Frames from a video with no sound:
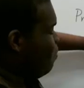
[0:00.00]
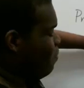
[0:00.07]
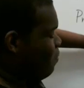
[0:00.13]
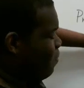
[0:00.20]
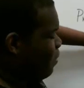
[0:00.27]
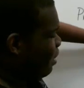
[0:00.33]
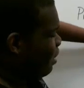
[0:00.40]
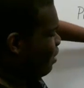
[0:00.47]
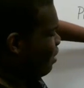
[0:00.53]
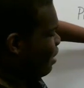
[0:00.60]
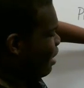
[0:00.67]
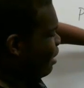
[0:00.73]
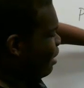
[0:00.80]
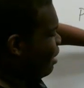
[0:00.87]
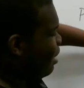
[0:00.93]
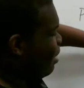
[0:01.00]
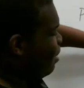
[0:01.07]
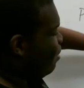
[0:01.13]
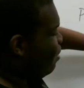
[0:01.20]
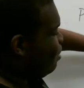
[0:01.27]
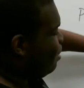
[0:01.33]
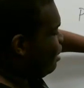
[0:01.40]
when you're at a
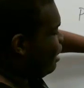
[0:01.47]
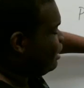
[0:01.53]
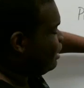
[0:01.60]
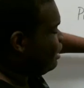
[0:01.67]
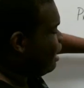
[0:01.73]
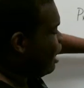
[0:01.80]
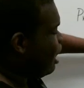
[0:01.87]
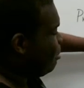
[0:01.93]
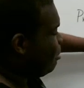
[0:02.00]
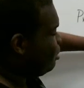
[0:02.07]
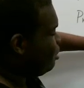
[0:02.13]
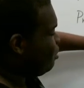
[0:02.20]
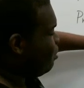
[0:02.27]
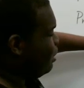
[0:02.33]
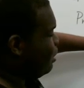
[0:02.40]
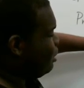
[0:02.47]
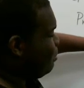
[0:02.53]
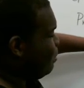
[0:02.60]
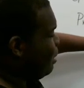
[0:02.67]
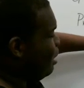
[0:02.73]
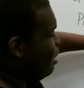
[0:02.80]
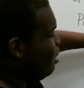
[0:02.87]
node, its neighbors are going to
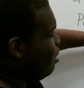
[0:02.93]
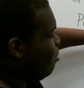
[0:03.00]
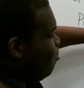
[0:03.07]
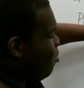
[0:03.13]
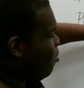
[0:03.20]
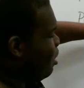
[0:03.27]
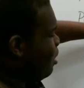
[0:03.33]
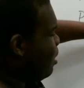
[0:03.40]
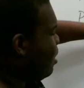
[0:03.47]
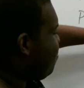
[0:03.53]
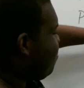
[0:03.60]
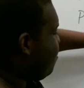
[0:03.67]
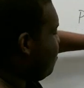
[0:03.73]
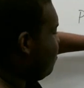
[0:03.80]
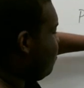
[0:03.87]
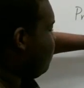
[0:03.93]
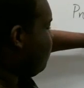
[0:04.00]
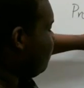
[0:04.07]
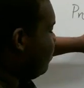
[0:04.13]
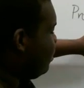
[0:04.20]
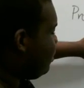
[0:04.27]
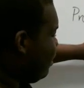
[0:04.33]
be one up,
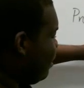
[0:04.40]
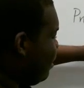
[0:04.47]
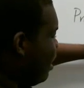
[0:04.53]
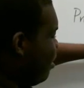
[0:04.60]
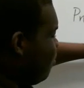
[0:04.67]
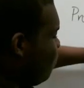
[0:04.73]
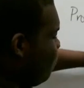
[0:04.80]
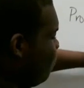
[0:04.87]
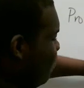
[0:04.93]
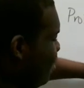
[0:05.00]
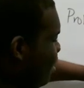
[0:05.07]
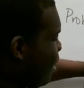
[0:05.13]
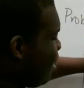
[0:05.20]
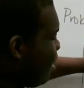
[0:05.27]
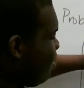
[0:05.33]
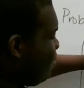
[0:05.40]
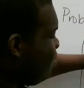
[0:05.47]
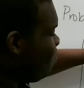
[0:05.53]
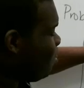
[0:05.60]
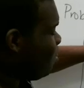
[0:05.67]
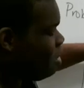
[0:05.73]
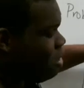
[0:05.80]
one to the left, one down,
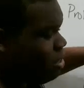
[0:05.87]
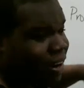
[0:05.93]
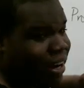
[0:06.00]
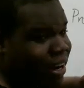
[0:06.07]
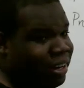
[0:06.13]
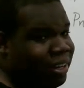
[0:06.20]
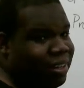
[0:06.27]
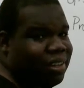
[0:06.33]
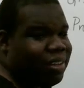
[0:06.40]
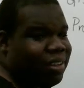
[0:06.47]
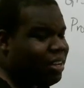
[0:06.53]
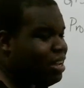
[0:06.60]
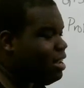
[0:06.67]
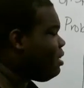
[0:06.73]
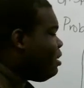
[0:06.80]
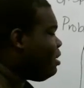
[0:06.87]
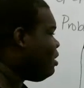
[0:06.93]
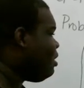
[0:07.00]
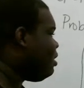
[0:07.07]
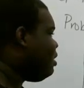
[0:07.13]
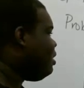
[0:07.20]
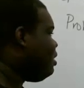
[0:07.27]
one to the right. Okay.
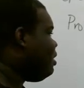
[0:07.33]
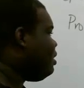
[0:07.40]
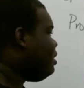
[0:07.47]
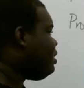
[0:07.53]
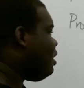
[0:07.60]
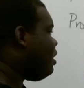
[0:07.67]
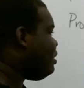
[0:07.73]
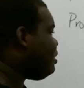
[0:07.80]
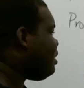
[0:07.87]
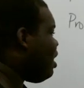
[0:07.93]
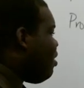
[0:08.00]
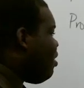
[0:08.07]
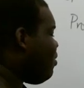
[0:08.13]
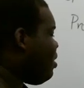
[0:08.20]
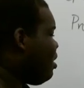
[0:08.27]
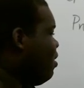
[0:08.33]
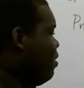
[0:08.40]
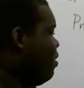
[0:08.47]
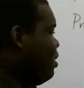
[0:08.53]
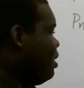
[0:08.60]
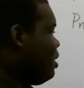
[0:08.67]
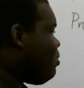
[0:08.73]
So let's say that we go
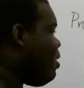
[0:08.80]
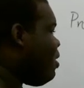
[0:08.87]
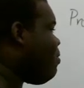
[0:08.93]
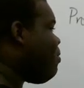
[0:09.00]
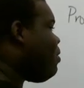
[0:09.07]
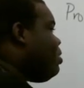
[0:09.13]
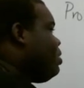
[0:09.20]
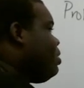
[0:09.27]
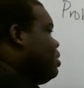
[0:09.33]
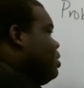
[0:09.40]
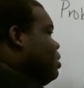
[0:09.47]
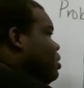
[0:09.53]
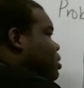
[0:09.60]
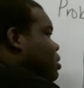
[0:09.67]
this way first.